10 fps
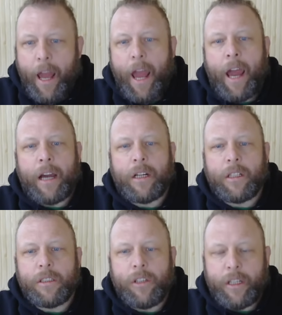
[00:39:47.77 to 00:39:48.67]

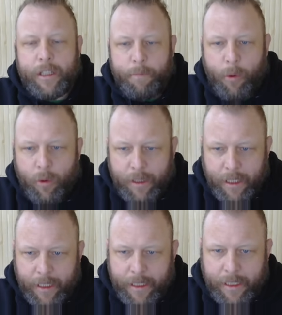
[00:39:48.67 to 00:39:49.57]
else, you can just pause
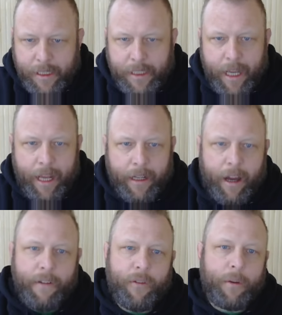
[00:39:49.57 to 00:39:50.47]
this and
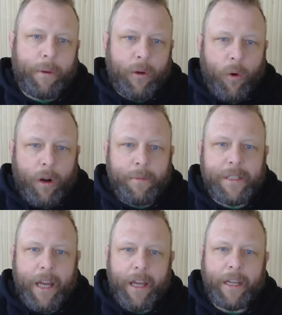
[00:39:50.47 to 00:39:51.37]
go through it. But all I'm
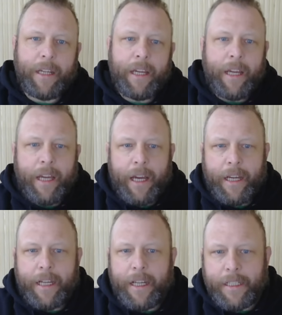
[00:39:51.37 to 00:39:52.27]
saying
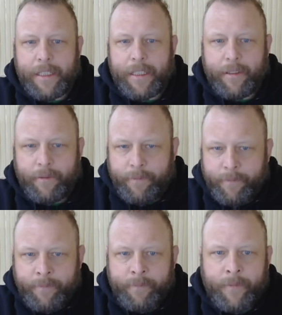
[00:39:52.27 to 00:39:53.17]
is
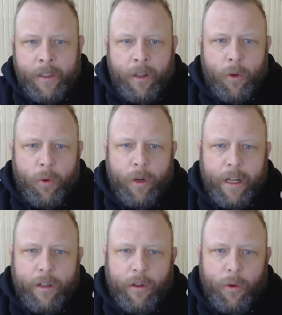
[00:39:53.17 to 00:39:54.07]
you
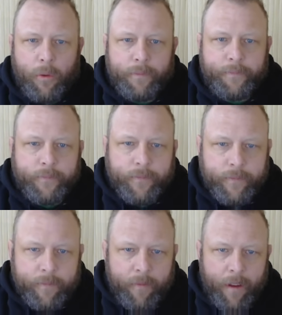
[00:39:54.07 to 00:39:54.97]
need to,
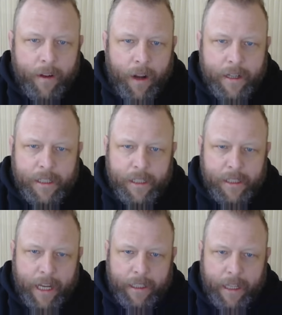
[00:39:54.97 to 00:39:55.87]
and actually
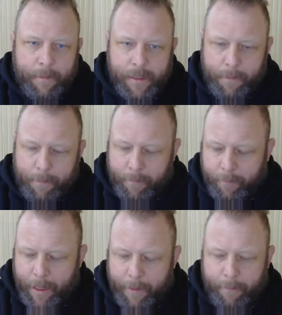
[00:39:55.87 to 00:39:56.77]
take the
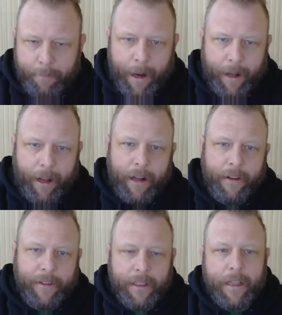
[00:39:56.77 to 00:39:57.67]
MCP part out of
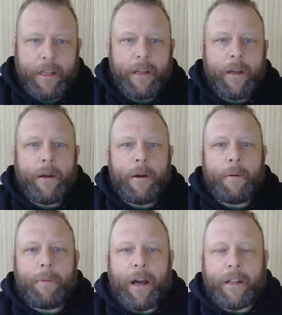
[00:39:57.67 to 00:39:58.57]
it.
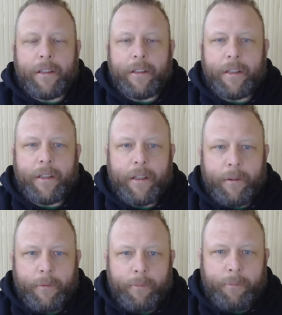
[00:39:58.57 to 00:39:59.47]
But
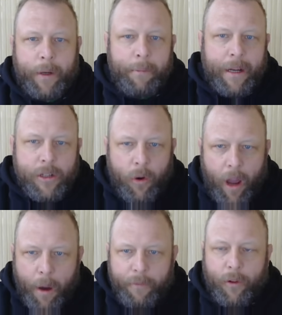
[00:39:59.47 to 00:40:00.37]
pretty much you're a
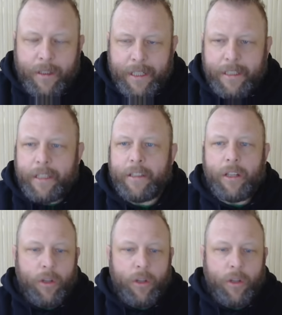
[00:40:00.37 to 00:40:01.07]
helpful assistant.